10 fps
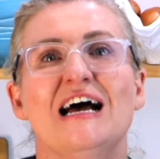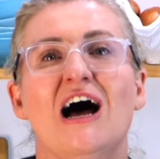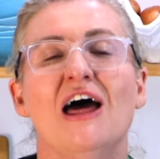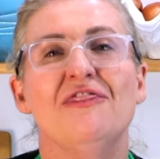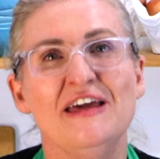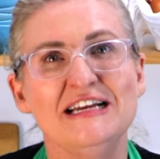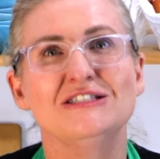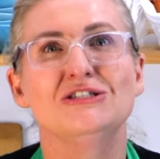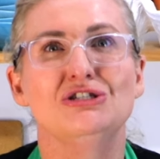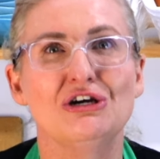think
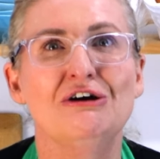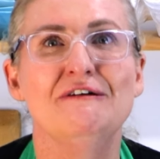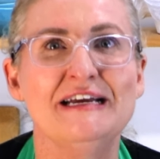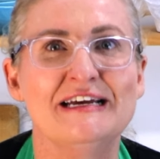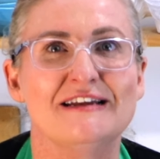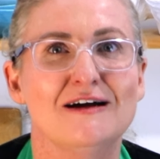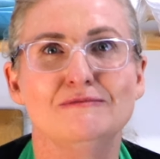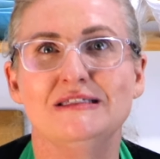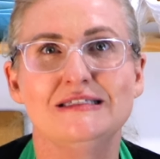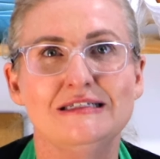stirring it. I
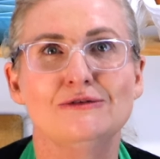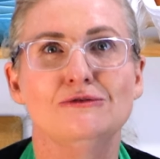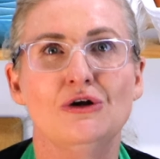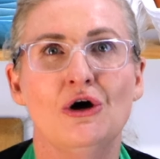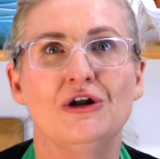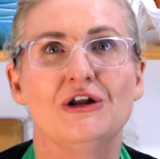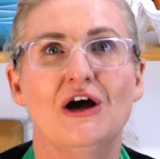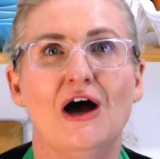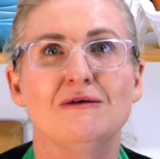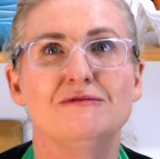still
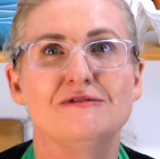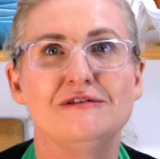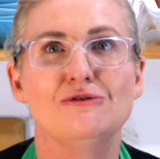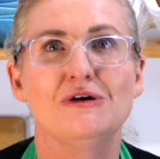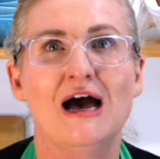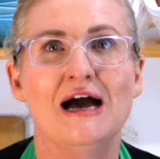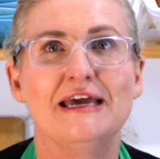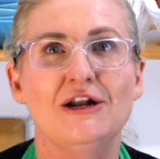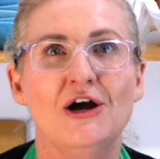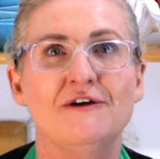can't get
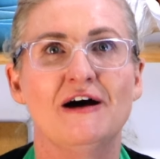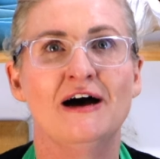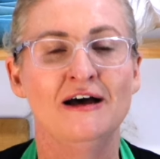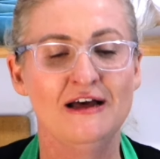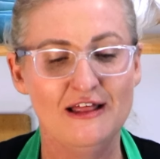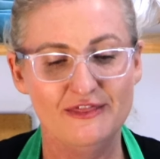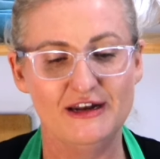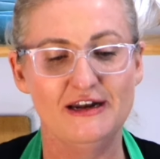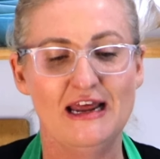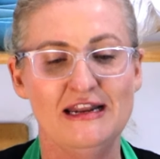over that
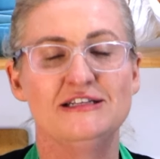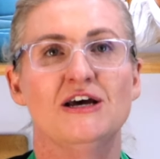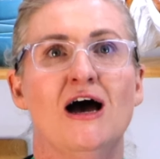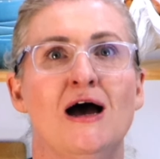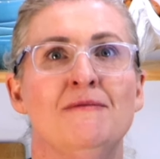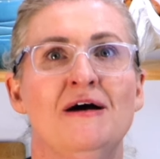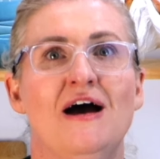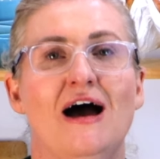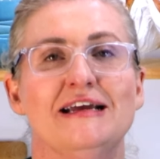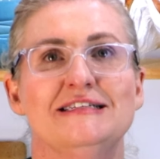at any time
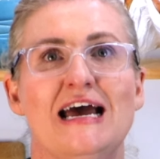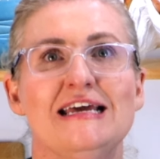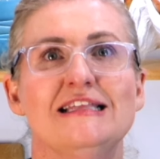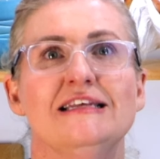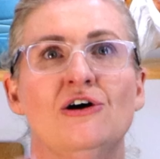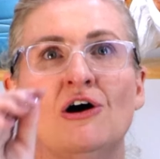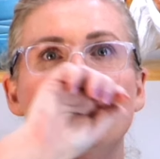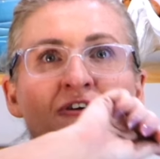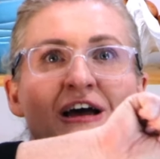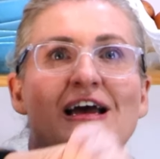I can take the lid off
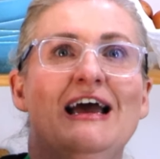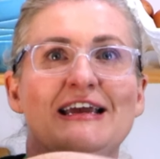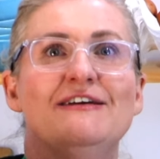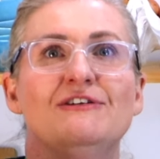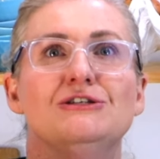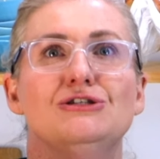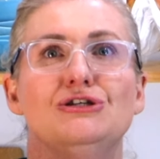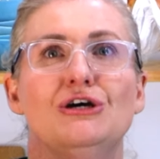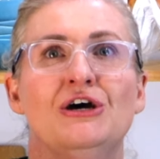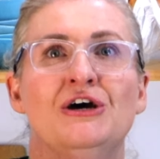and give it a
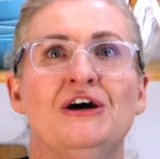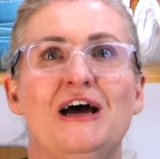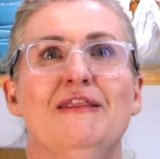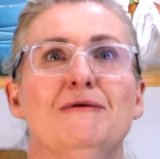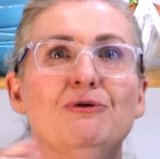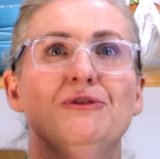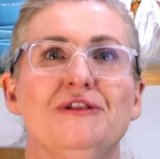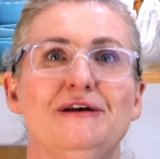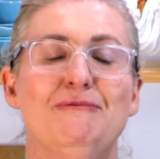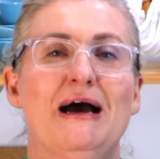stir and then put the
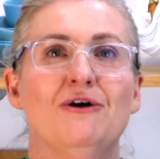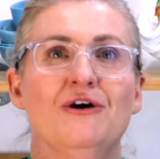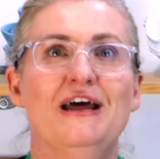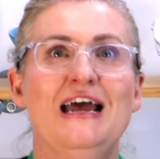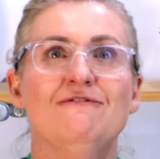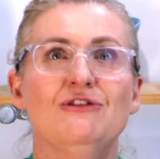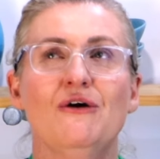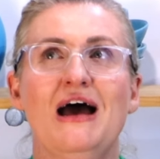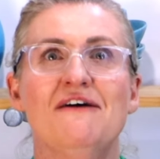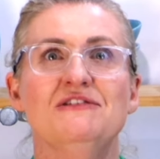lid back on. Even though I
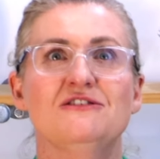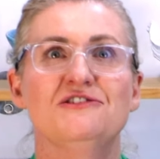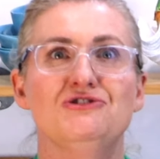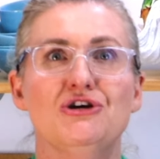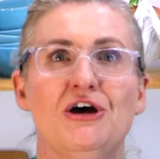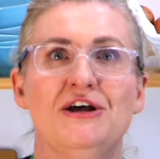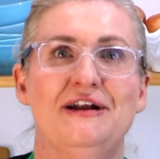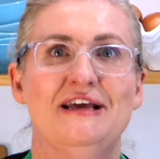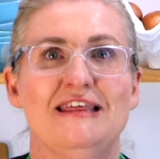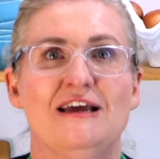haven't stirred
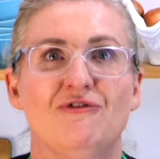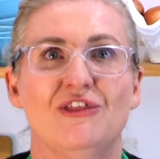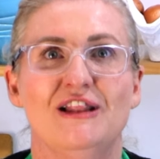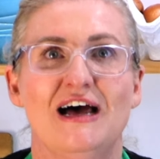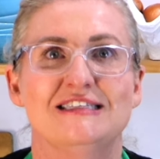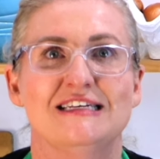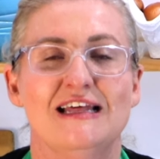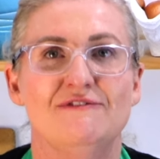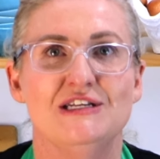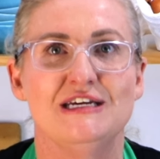anything for the last
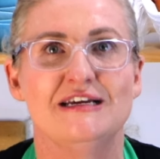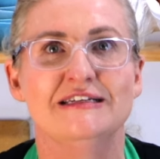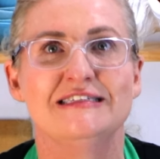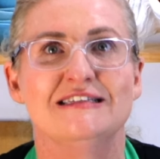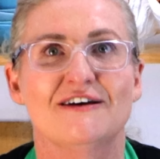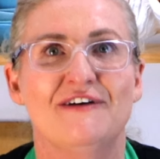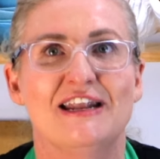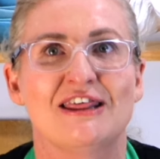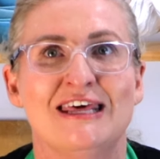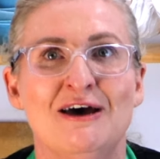11 years since I've had a
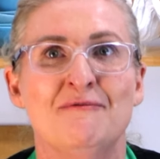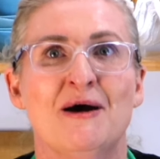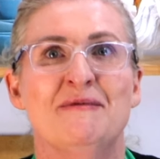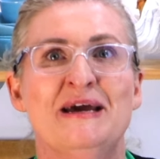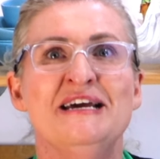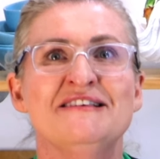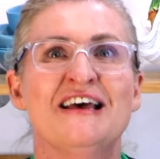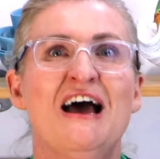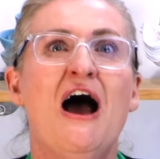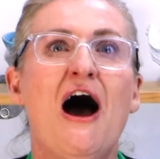Thermomix,
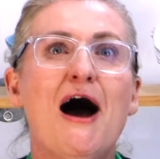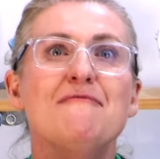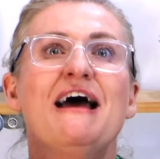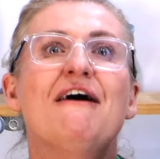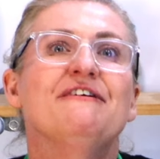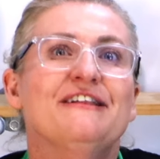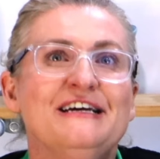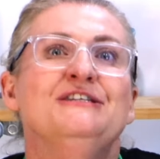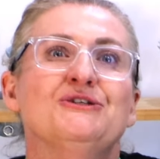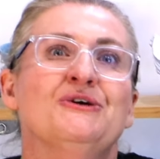I'm now really
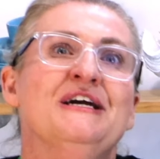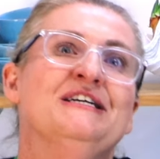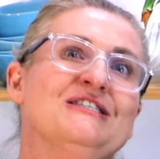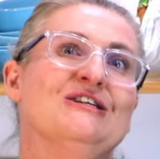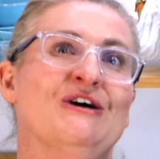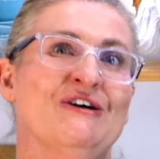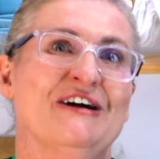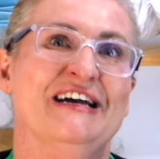enjoying stirring,